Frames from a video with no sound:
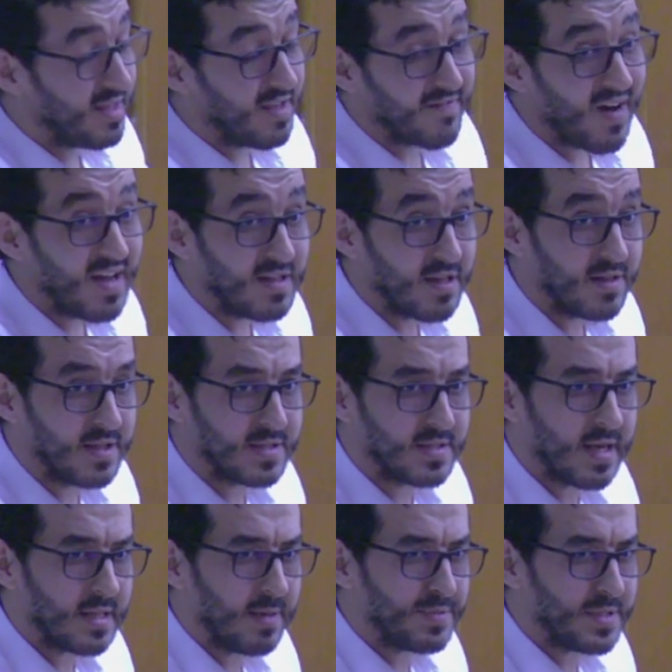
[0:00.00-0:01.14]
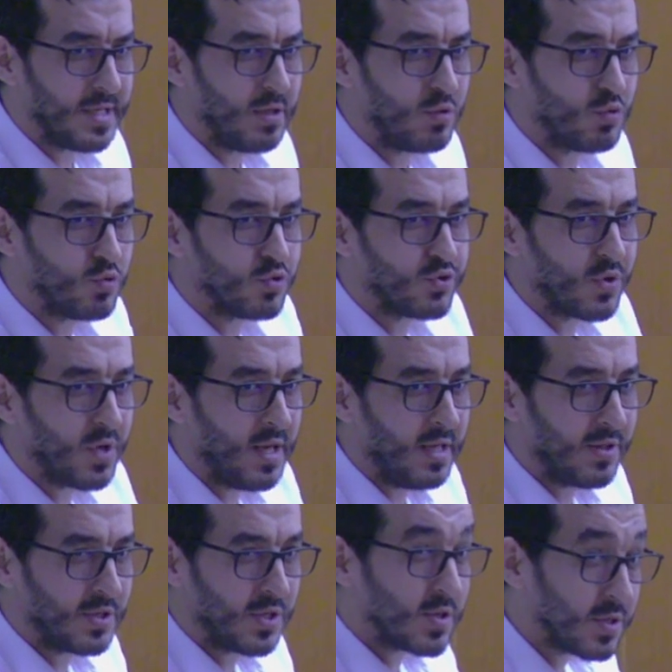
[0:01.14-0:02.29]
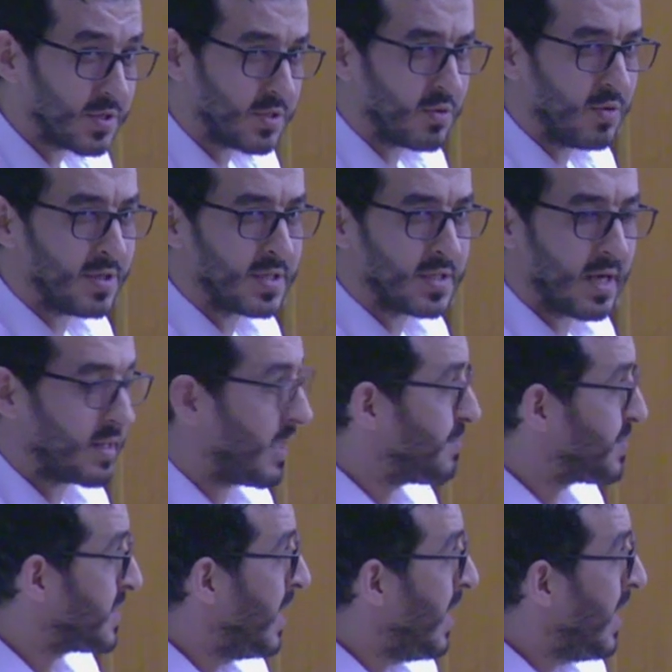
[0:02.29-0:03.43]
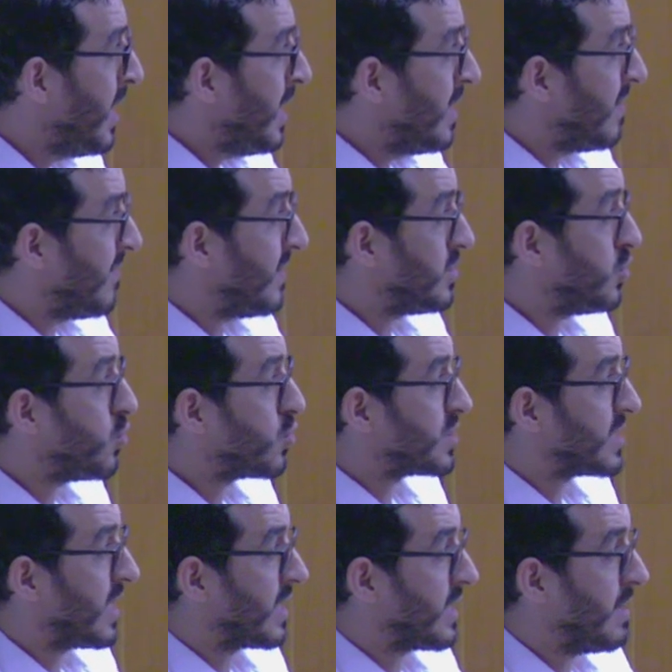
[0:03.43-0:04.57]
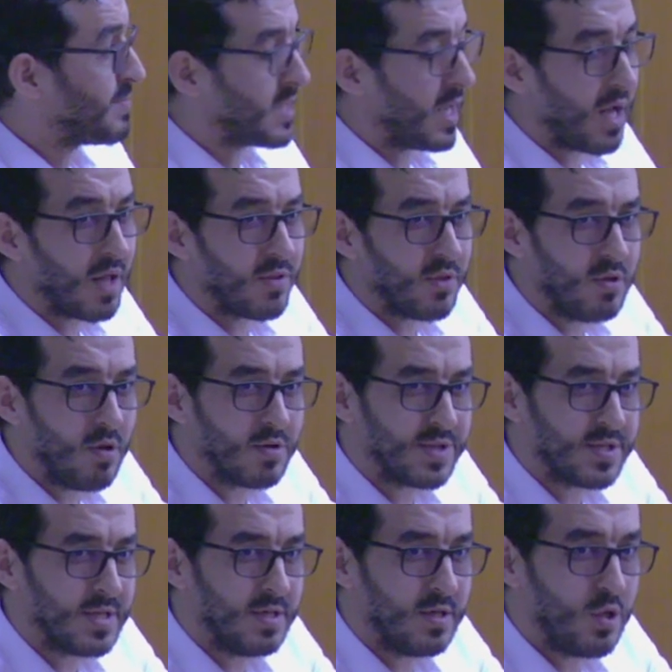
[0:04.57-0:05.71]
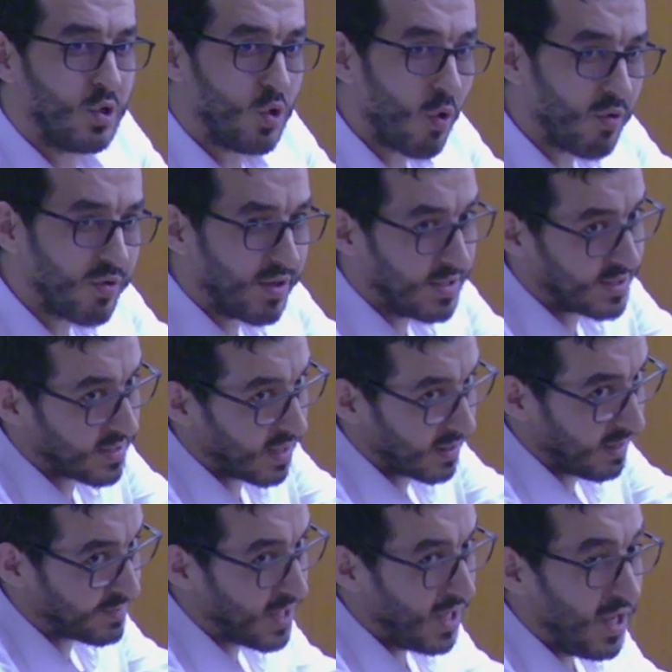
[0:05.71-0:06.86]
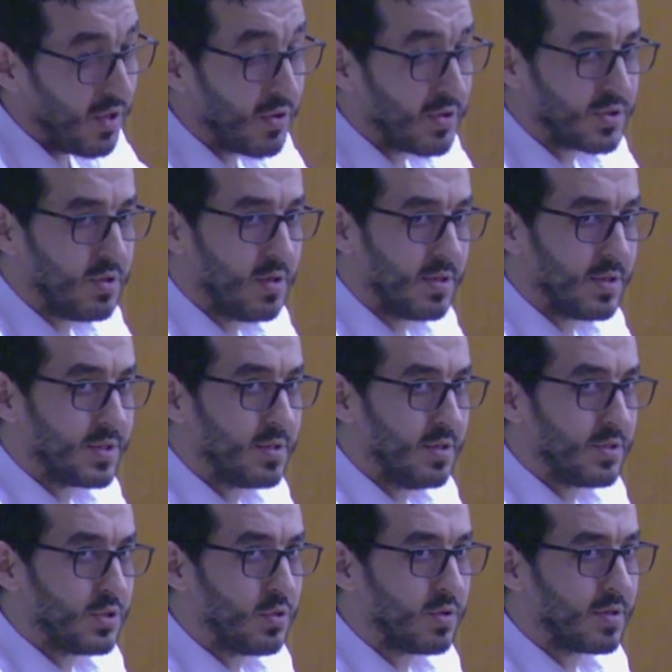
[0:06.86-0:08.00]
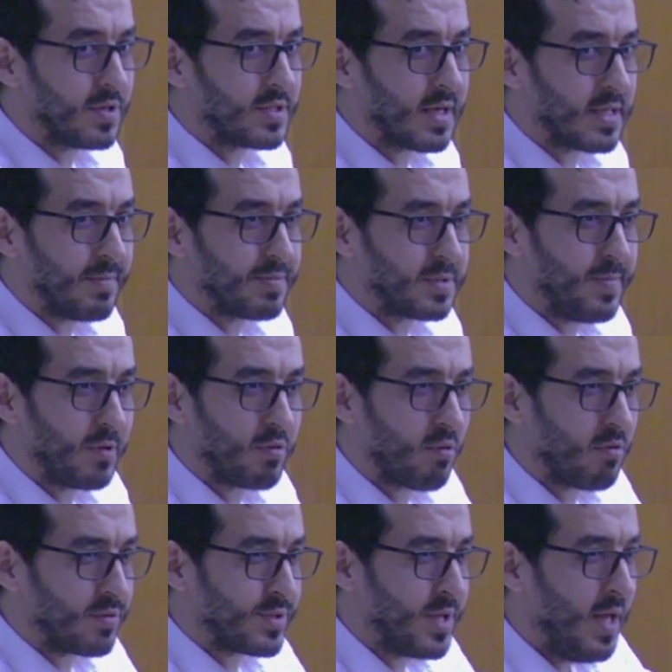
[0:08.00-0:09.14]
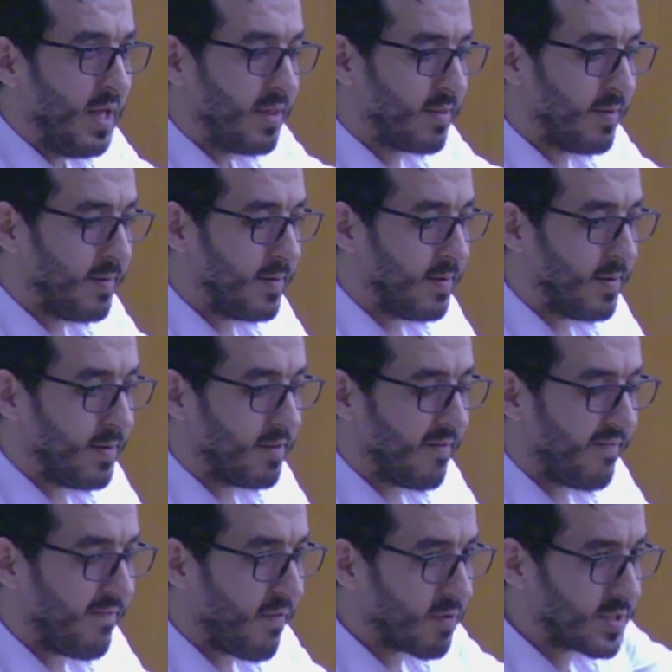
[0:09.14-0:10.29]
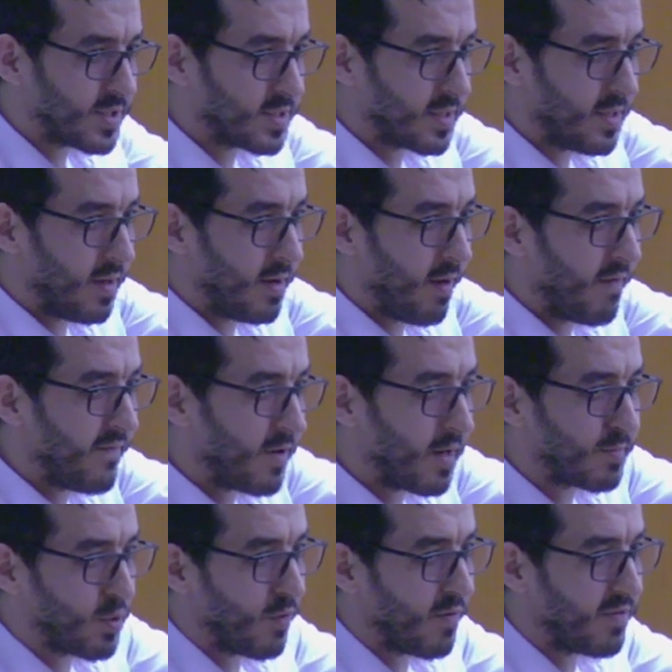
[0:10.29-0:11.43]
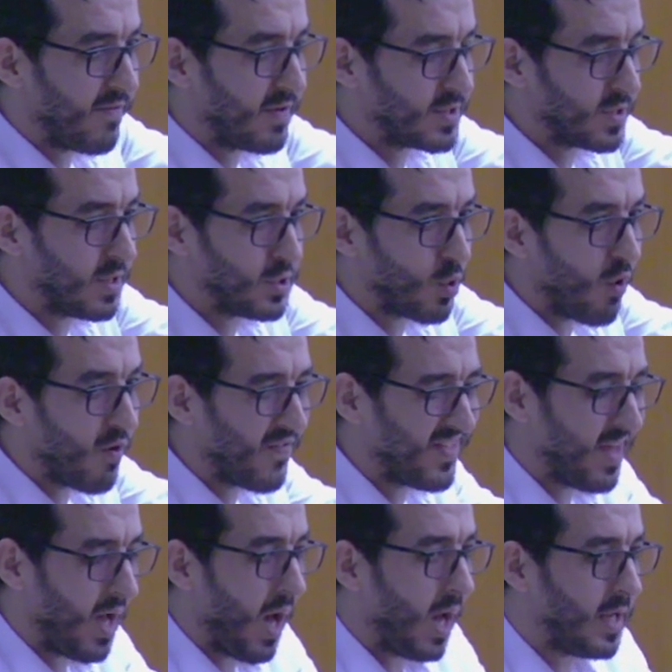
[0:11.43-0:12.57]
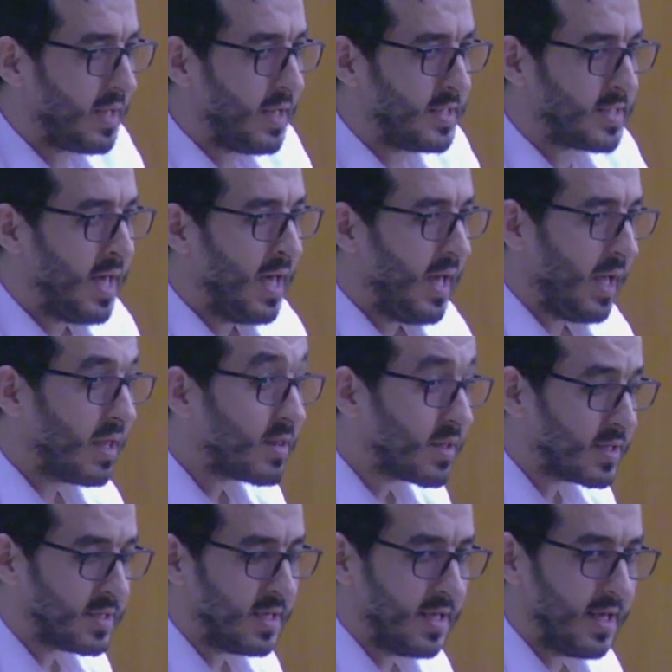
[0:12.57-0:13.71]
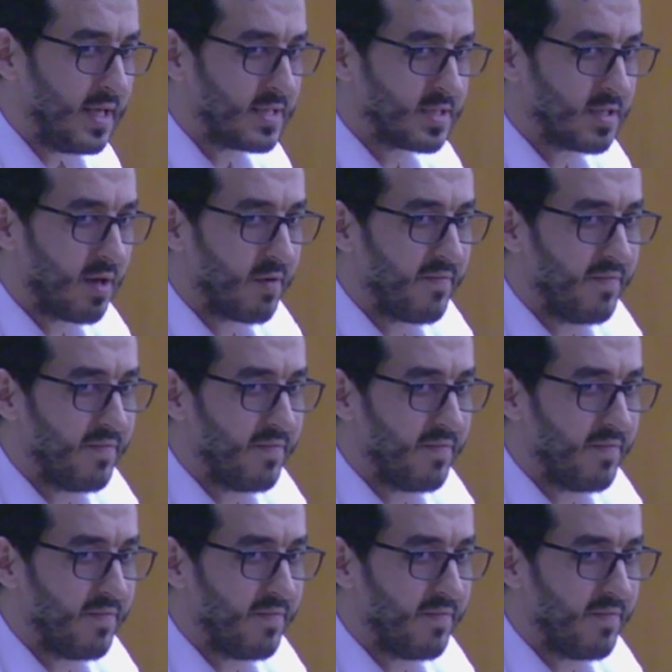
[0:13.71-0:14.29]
divided the startups into three: student startups, venture startups, and youth startups. The student startups, because the first environment, or the first region of the ideas is the